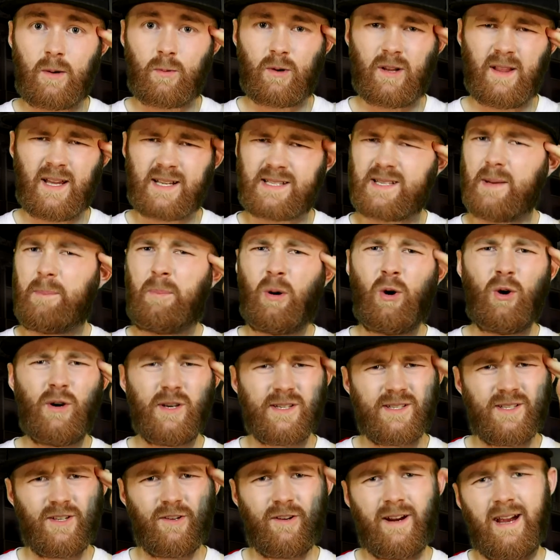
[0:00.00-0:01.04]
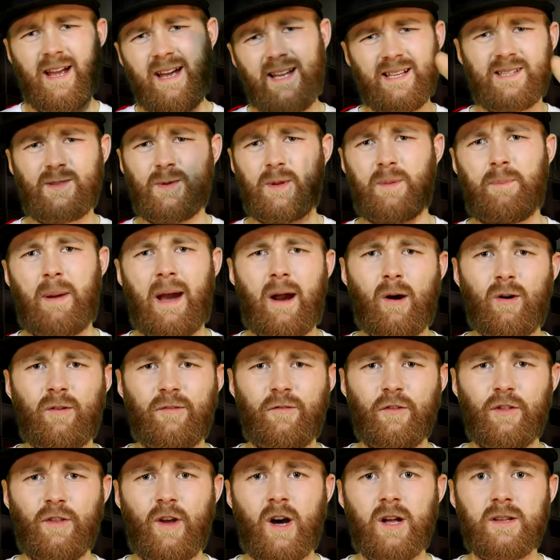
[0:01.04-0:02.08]
where I like to poison your heads with
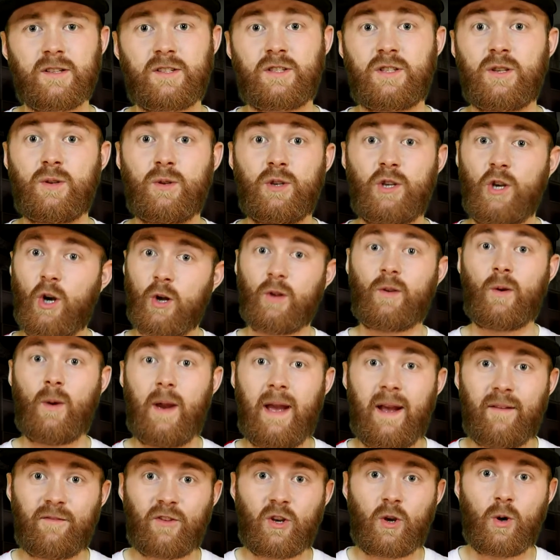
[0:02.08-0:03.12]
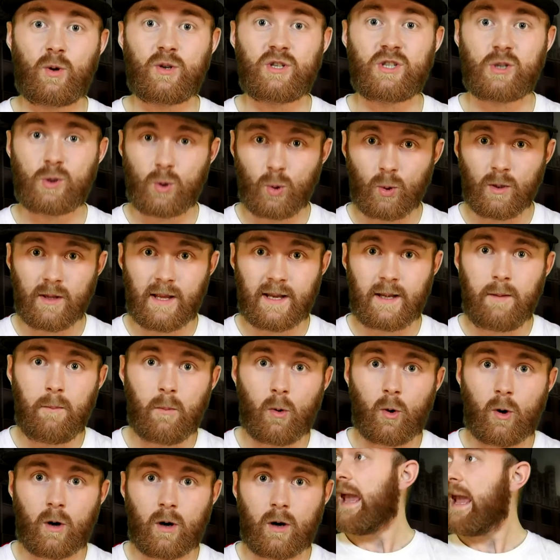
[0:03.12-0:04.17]
powerful knowledge so that y'all don't have to go to school
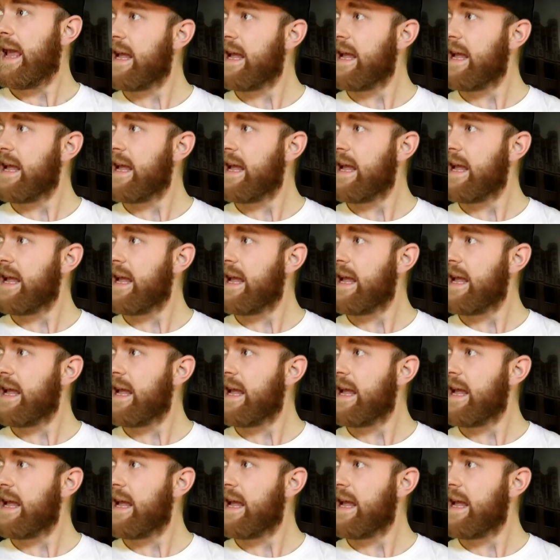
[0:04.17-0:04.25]
anymore.